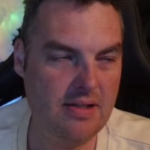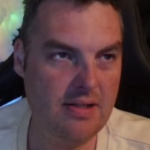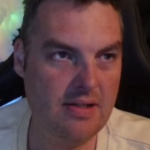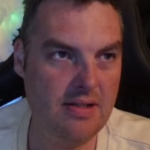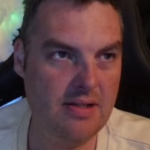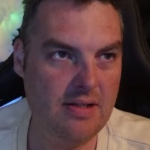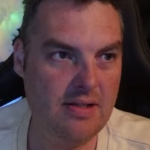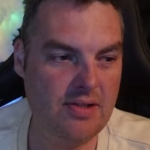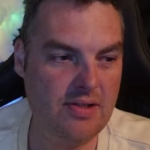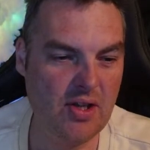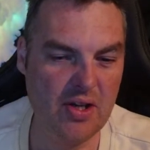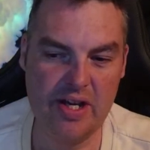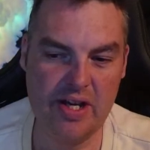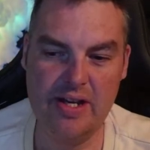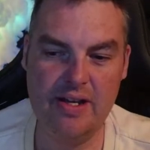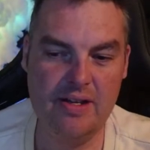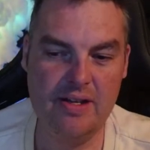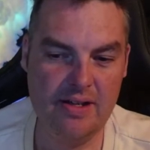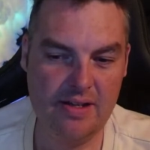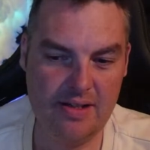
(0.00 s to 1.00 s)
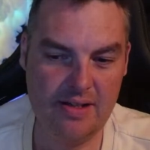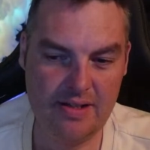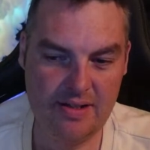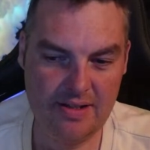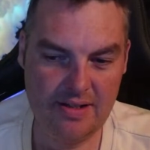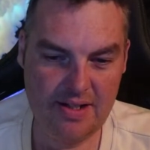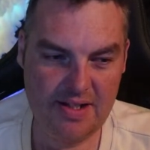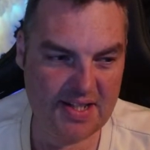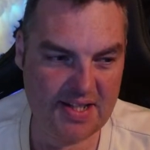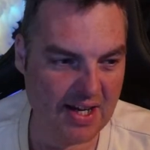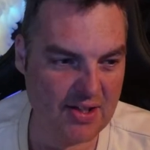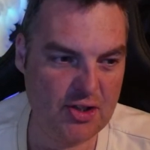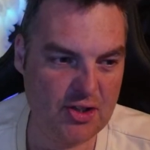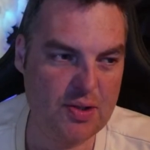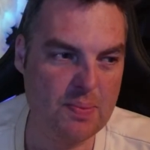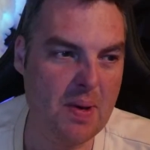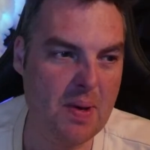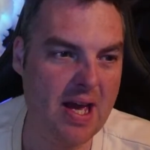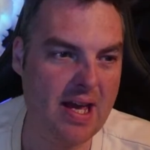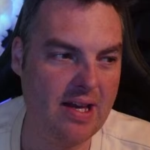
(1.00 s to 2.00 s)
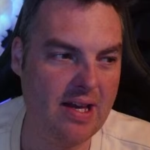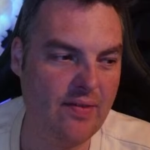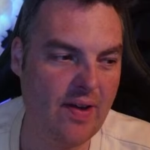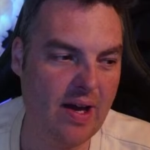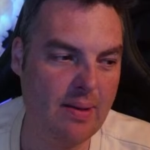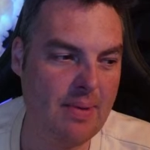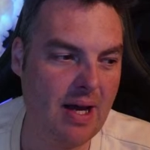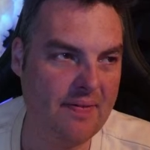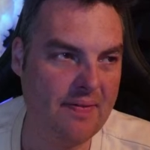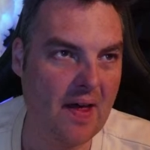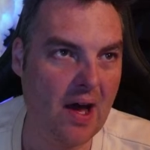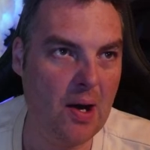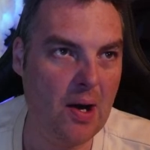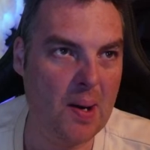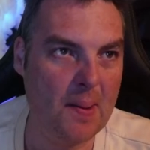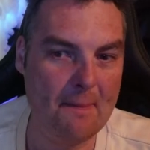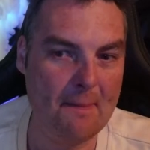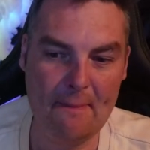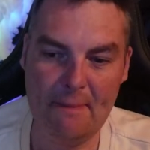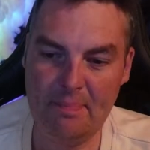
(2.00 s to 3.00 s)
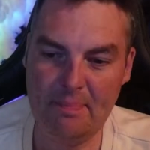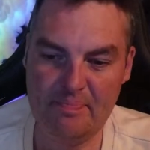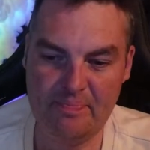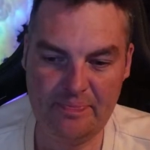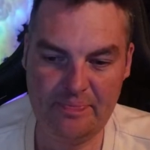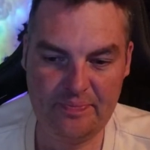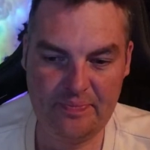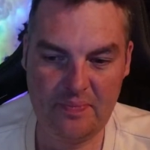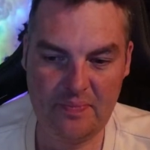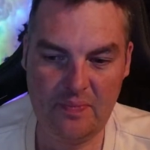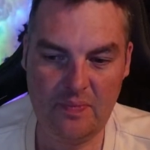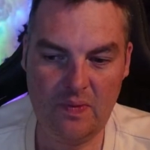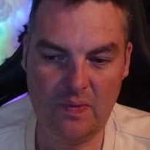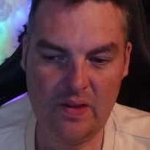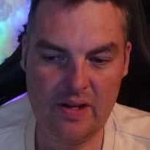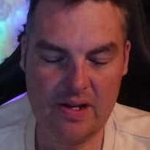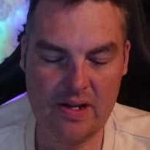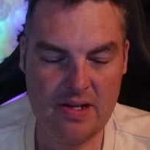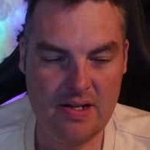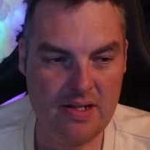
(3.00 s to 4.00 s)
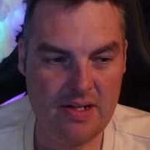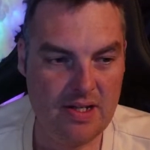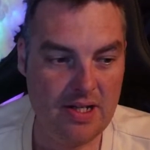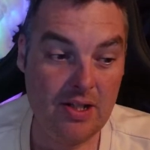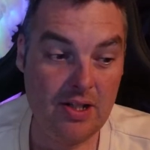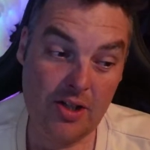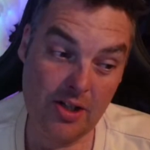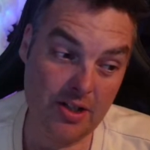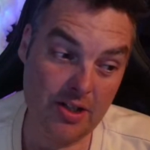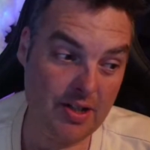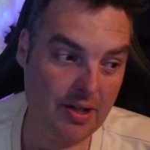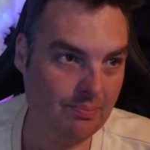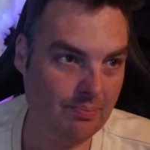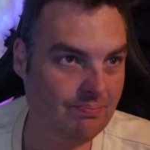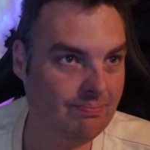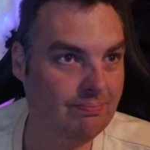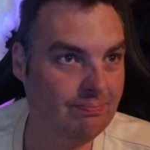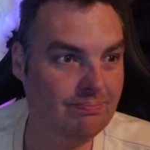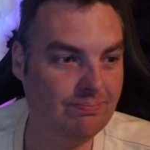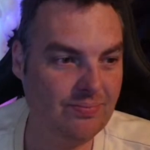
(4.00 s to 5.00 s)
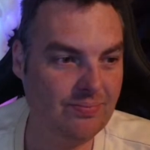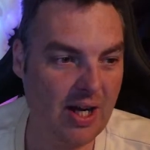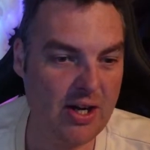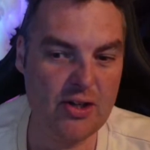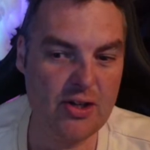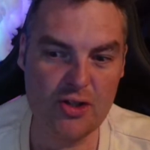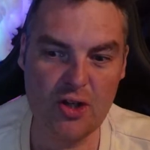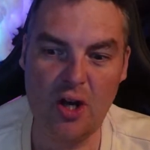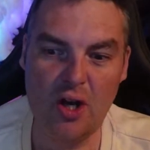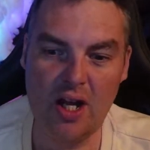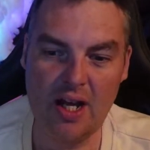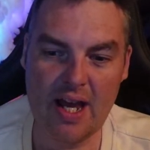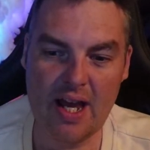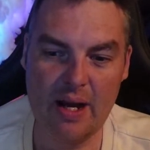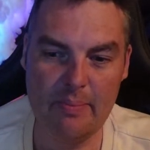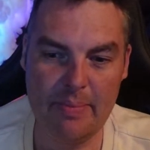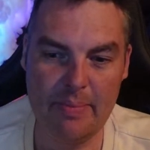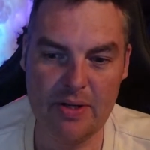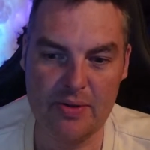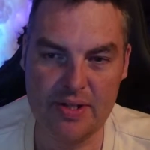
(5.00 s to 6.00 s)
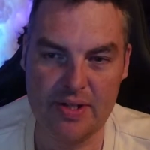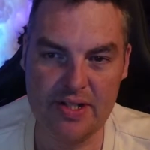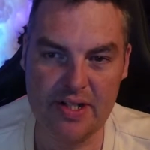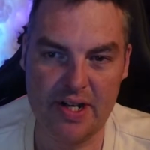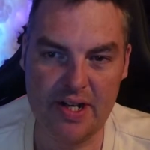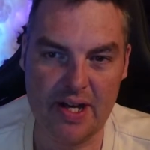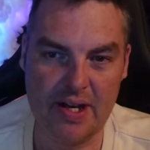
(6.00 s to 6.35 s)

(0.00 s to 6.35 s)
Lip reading: Doesn't he? Is that just me? Have I made that up? Could have done. He just looked like Ant Middleton, doesn't he?